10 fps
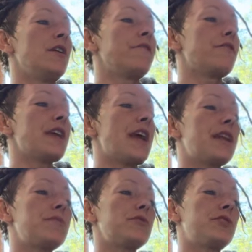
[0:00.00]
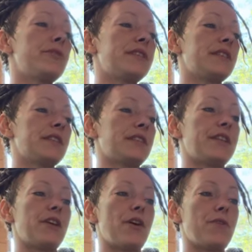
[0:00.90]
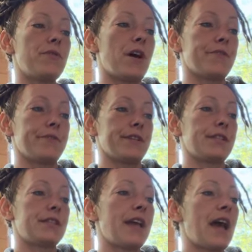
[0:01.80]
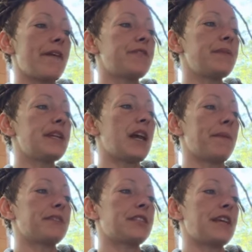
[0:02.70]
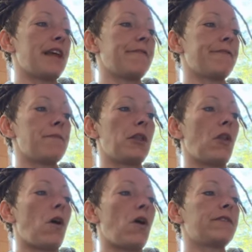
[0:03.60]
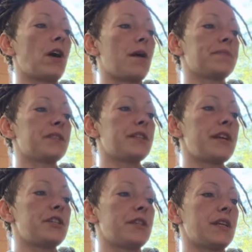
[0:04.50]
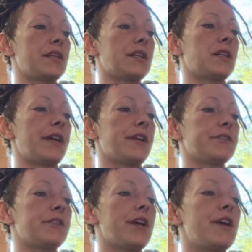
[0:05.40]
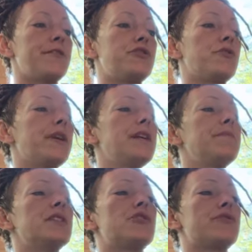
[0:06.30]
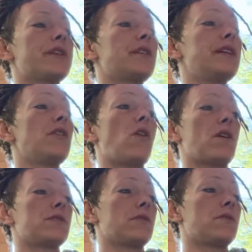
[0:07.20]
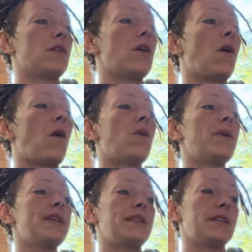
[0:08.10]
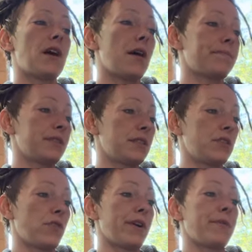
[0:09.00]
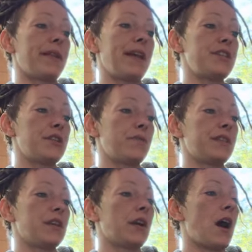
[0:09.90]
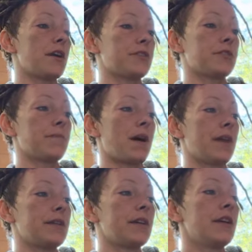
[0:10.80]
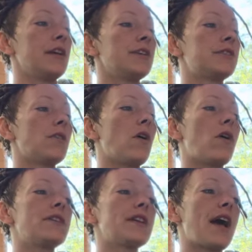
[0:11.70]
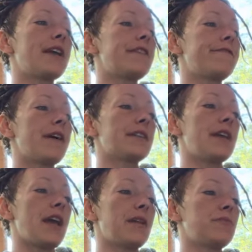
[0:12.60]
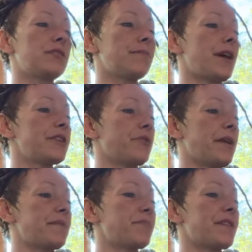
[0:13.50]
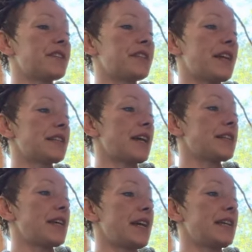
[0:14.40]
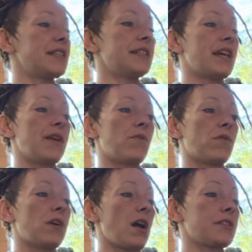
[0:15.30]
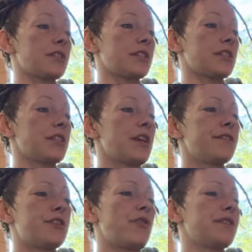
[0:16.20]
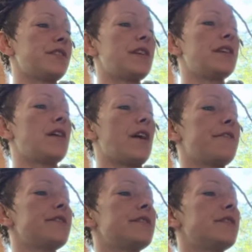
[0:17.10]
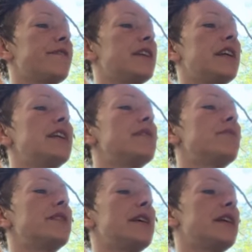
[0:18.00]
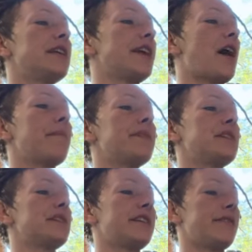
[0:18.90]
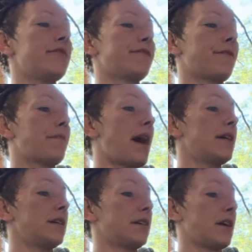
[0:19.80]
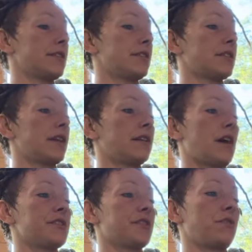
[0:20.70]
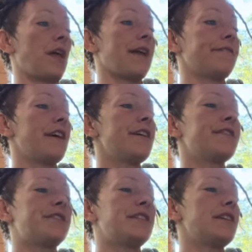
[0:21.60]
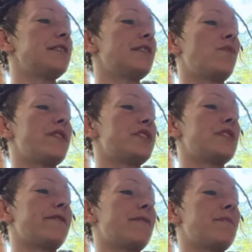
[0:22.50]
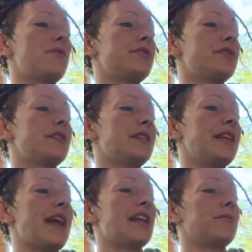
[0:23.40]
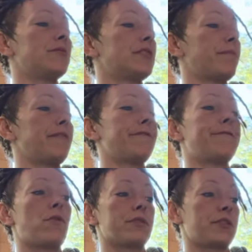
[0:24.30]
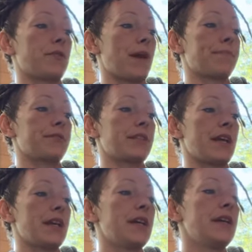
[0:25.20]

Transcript: For the animals to exist in their own otherness, they have to be kept safe from the law of compensation that declares the dream is strictly causal, always in compensatory relation with the conscious mind. So long as I can affect the animals in my dreams by the stance I take in the day world consciousness, the transcendent otherness of the kingdom within cannot be distinguished from my unconscious psychological life, the sins and wishes of emotions that the animals have been forced to represent.